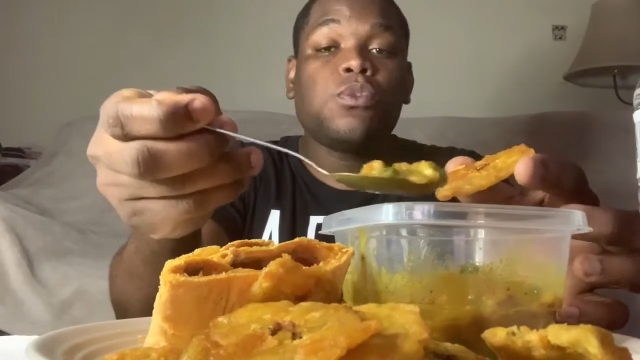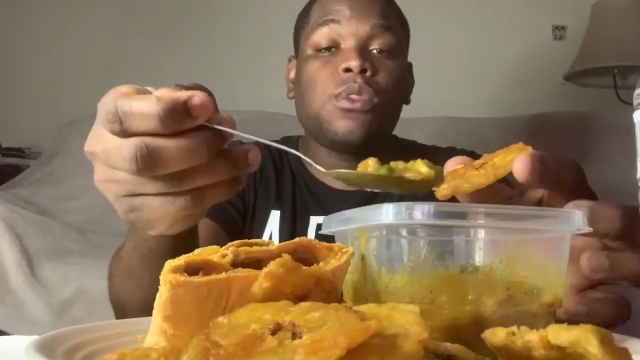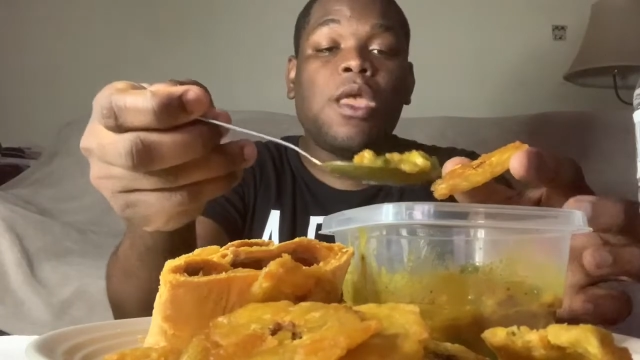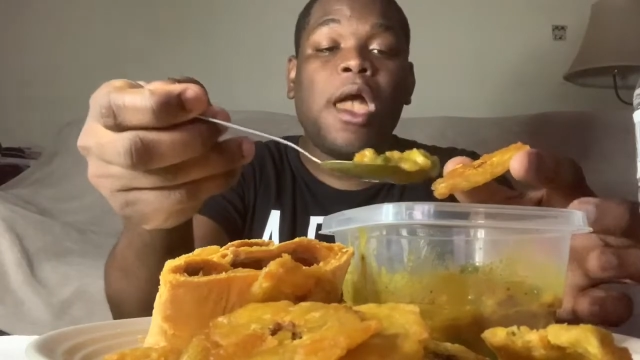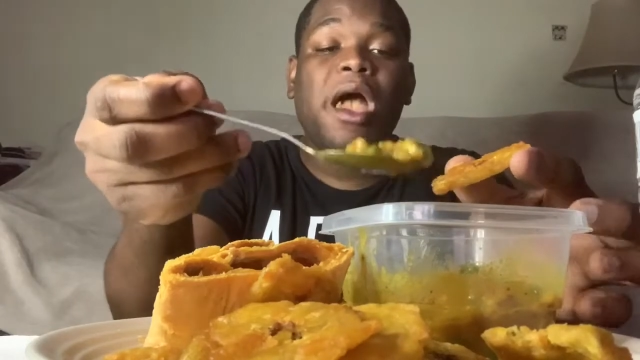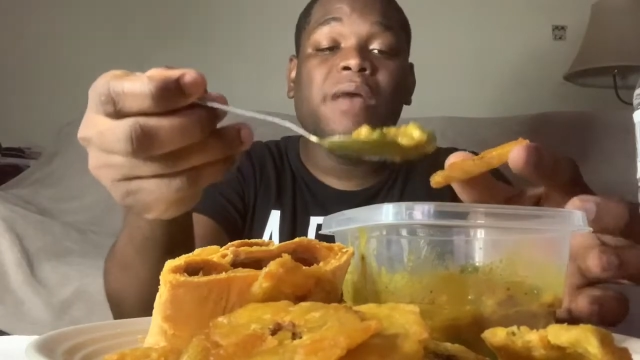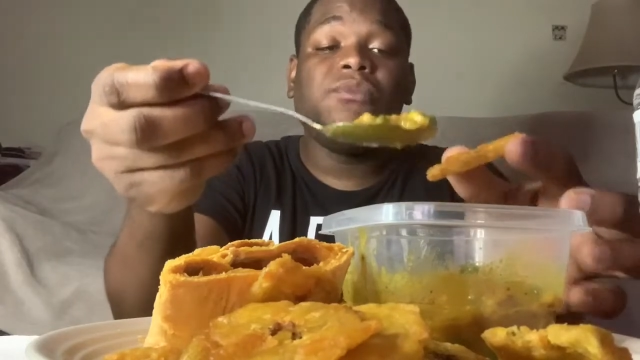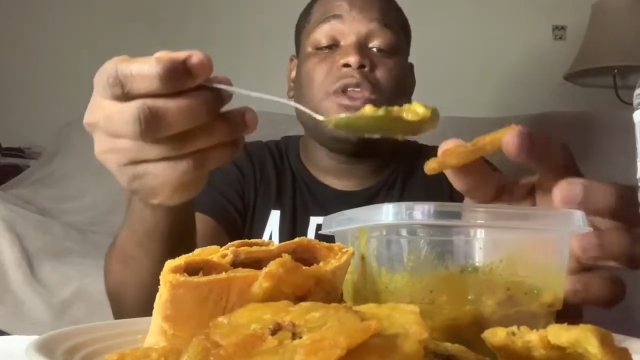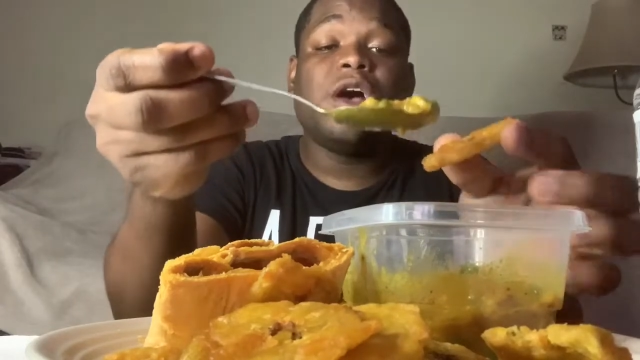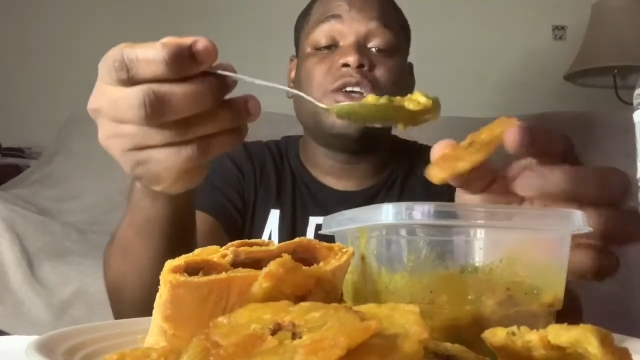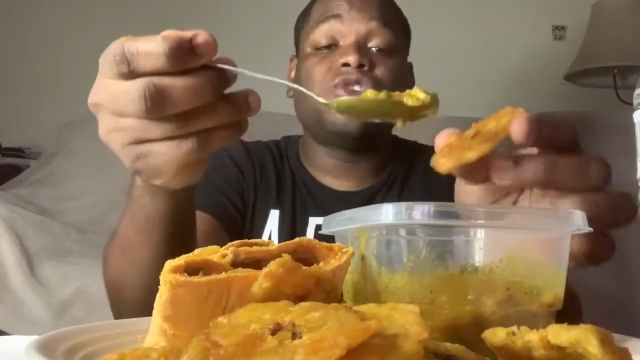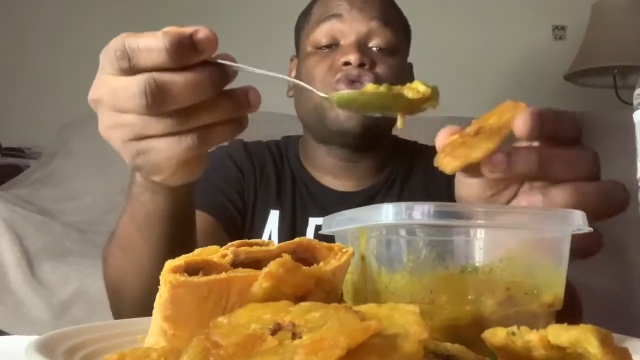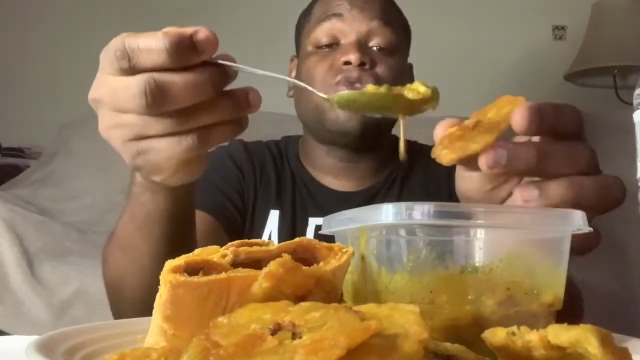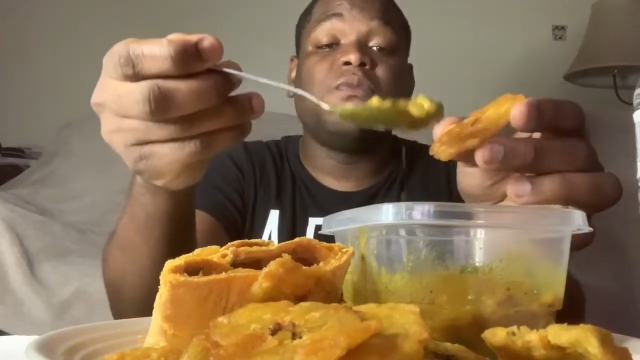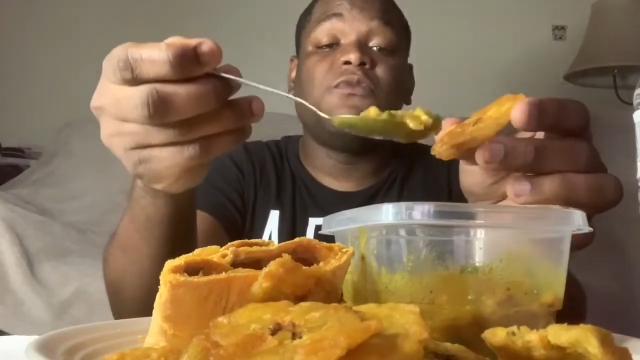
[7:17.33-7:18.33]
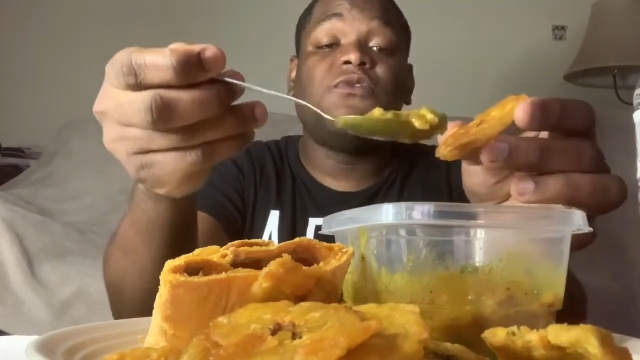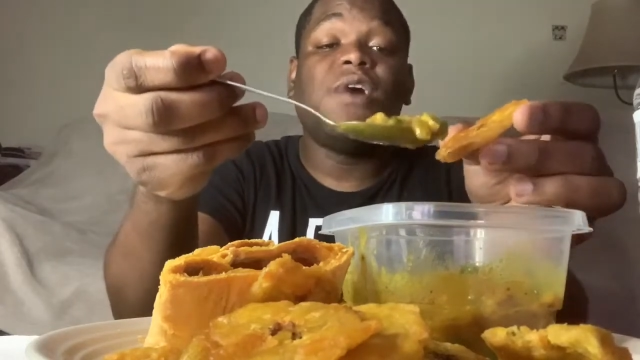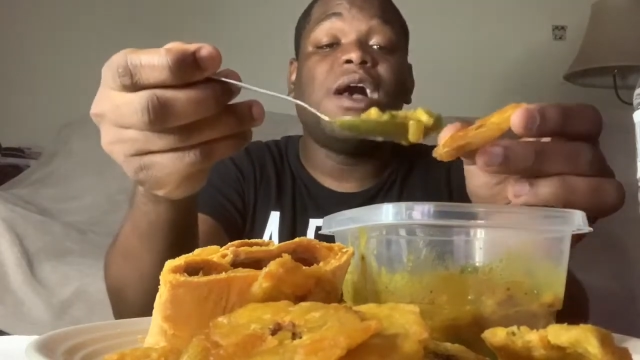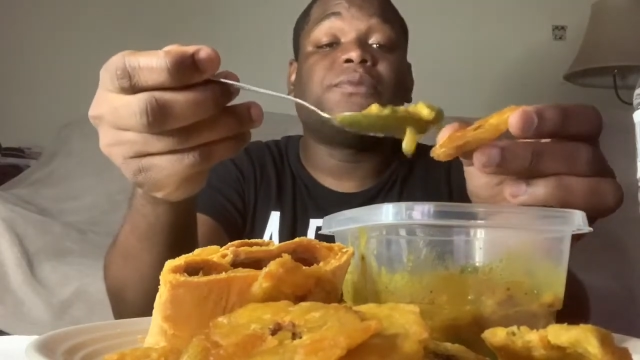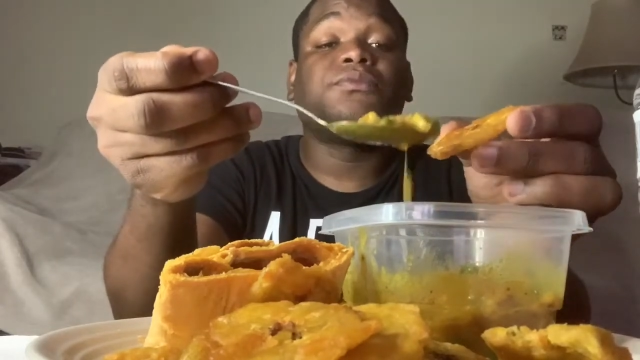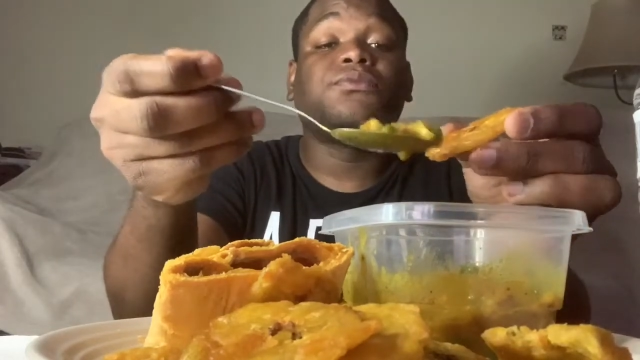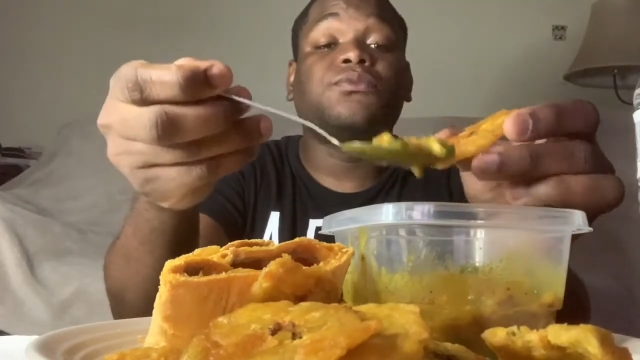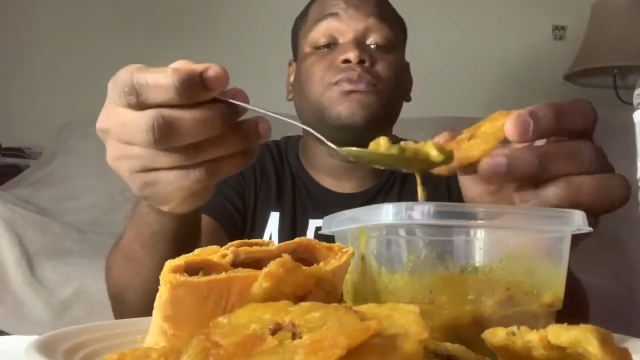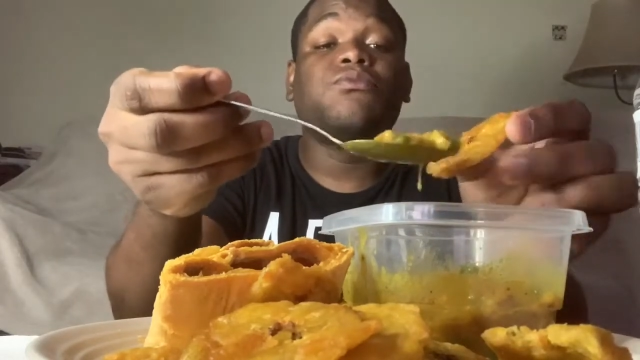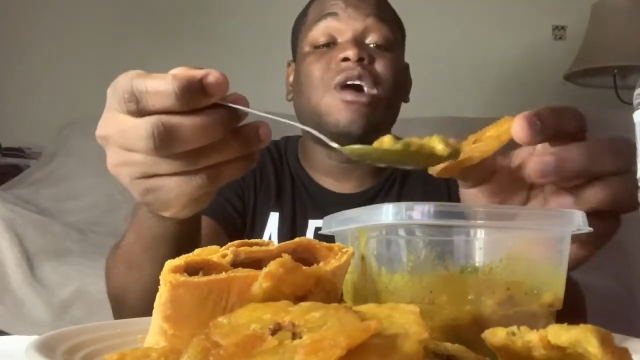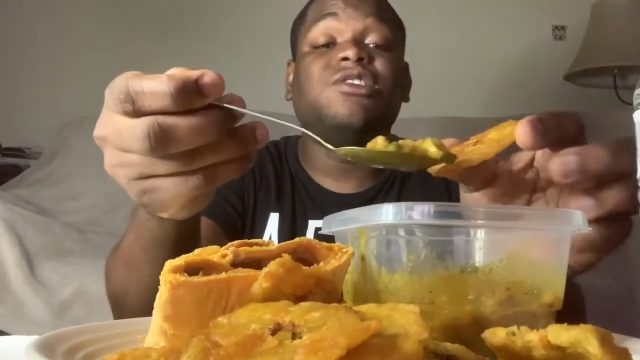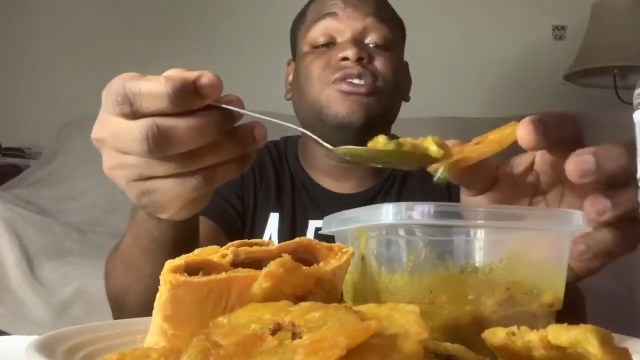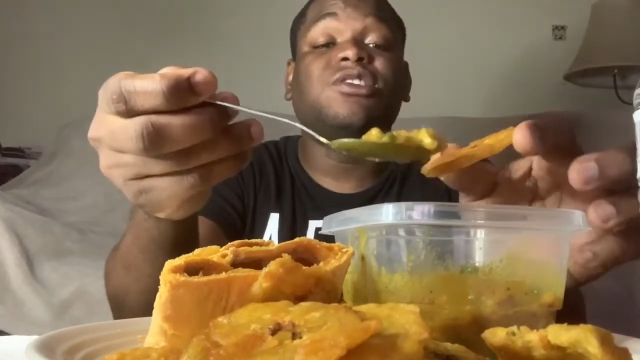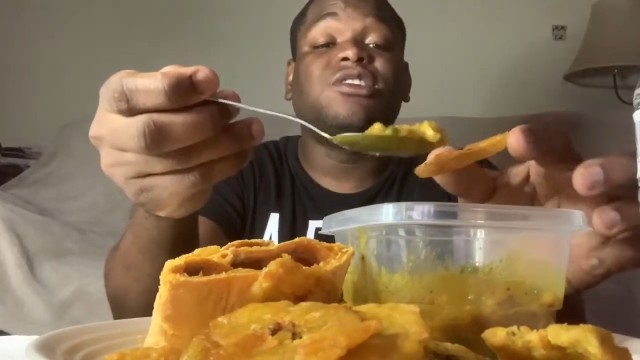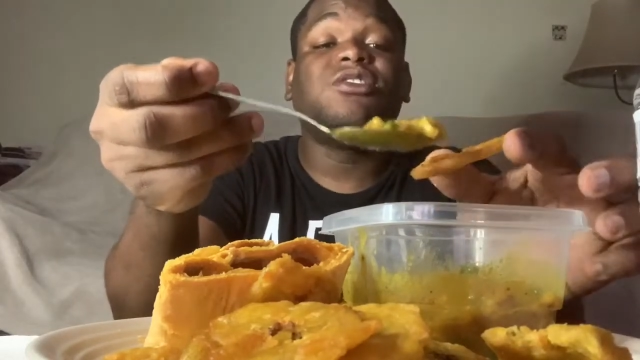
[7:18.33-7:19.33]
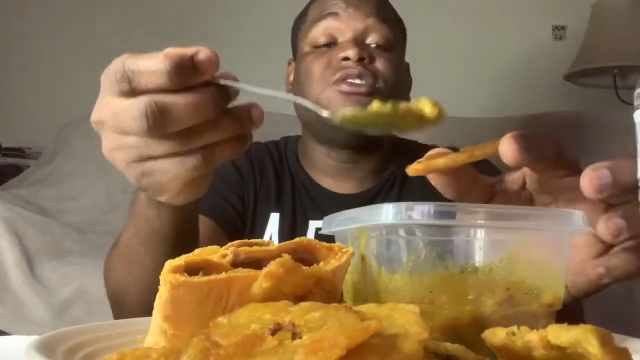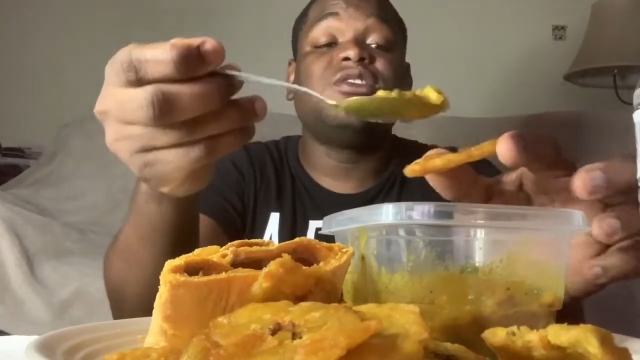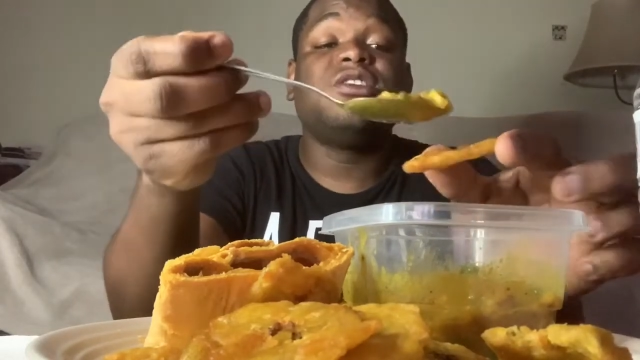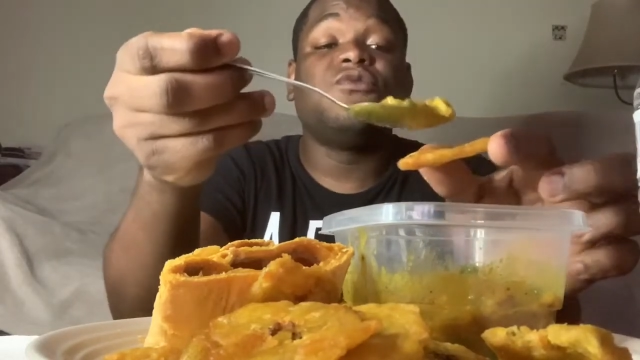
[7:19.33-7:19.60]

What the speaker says: I'm not a shrimp fan. But as you can see,